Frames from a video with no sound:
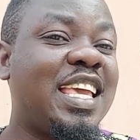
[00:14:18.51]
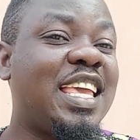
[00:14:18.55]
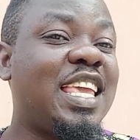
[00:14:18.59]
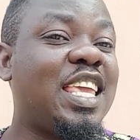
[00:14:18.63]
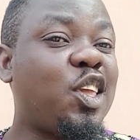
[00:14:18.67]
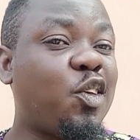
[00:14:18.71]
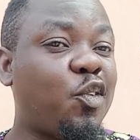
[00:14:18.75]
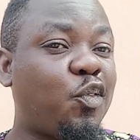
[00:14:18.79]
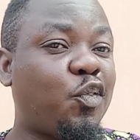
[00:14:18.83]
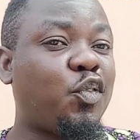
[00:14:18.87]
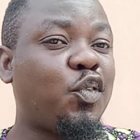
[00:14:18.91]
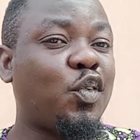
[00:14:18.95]

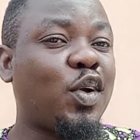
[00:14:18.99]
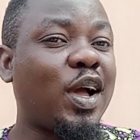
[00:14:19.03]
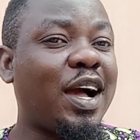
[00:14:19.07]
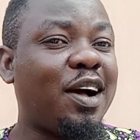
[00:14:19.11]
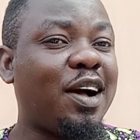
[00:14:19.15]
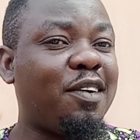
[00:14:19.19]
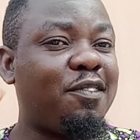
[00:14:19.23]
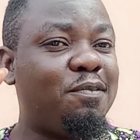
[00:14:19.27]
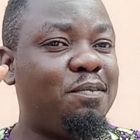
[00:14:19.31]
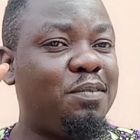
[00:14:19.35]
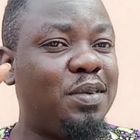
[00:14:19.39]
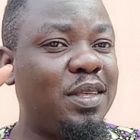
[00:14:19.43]
If you
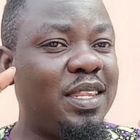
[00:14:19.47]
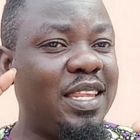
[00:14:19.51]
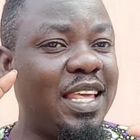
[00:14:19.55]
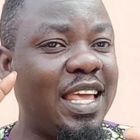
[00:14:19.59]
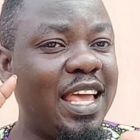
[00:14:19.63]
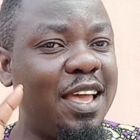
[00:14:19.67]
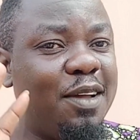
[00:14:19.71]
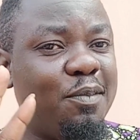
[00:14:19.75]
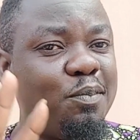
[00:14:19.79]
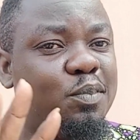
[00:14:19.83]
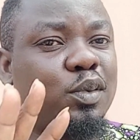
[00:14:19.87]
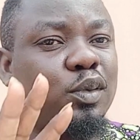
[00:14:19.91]
have been
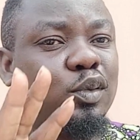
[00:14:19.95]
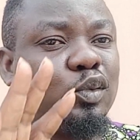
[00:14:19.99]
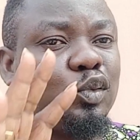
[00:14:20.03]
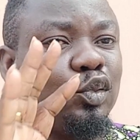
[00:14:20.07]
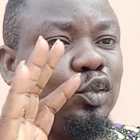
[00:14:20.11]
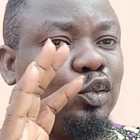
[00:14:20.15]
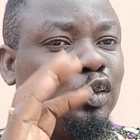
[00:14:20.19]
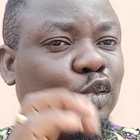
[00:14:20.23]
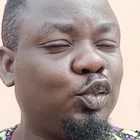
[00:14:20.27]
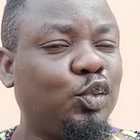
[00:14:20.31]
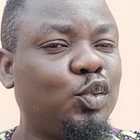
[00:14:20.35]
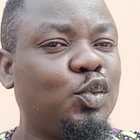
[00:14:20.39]
able
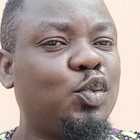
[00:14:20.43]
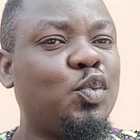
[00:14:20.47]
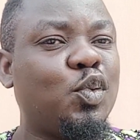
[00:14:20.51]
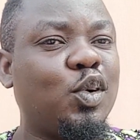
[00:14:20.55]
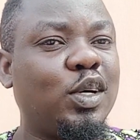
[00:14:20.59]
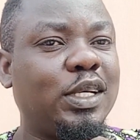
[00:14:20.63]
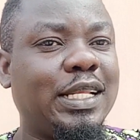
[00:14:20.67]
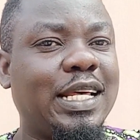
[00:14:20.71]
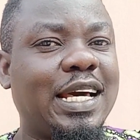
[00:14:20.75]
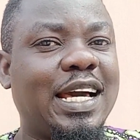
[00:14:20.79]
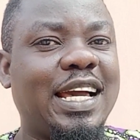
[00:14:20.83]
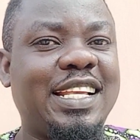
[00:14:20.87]
to do
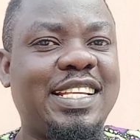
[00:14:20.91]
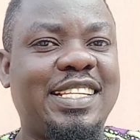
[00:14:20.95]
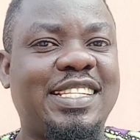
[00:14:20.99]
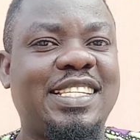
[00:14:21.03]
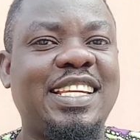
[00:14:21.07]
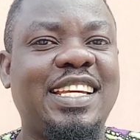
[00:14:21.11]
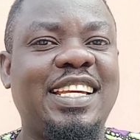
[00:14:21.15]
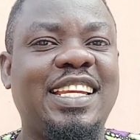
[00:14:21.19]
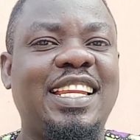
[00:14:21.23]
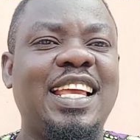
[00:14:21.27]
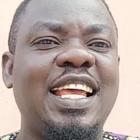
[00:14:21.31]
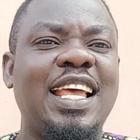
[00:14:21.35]
what I
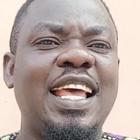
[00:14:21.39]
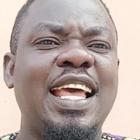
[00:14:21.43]
said,